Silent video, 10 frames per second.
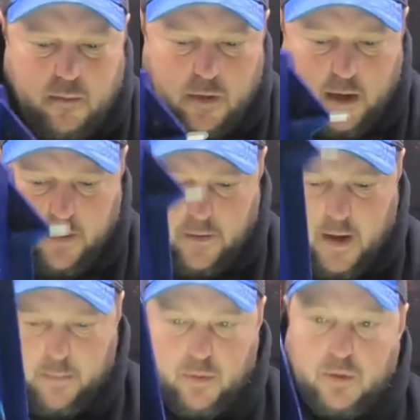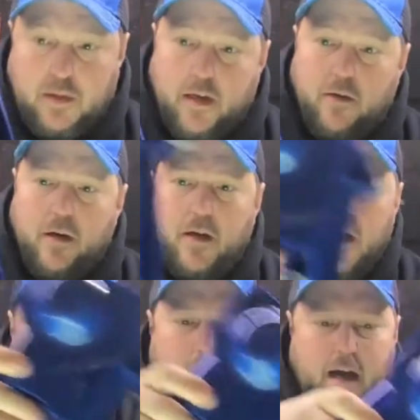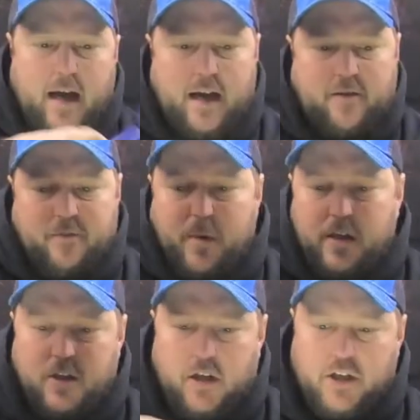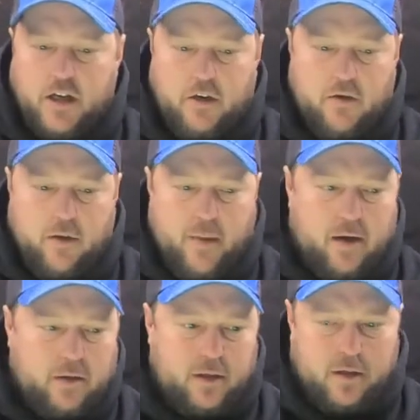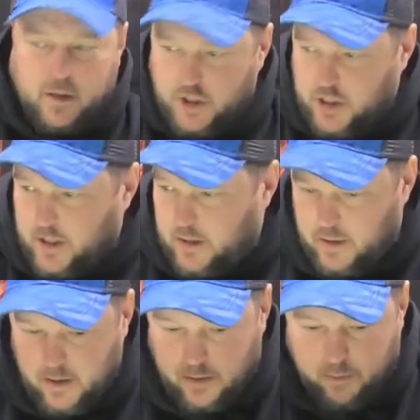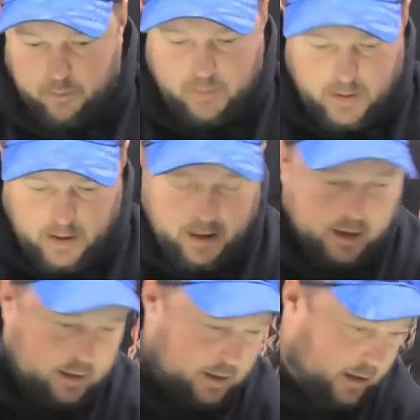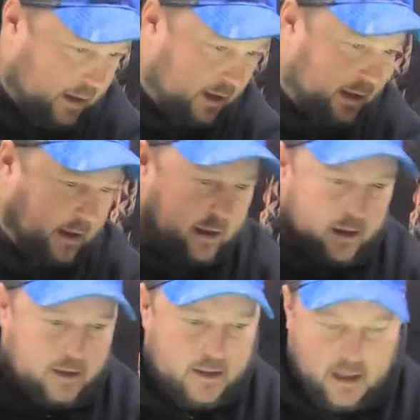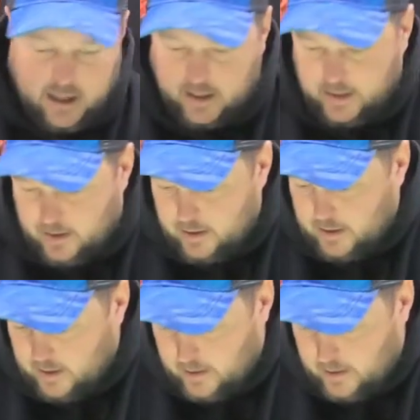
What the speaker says: and then that pulls out. I have my Jawjacker already mounted on the jigger, and inside here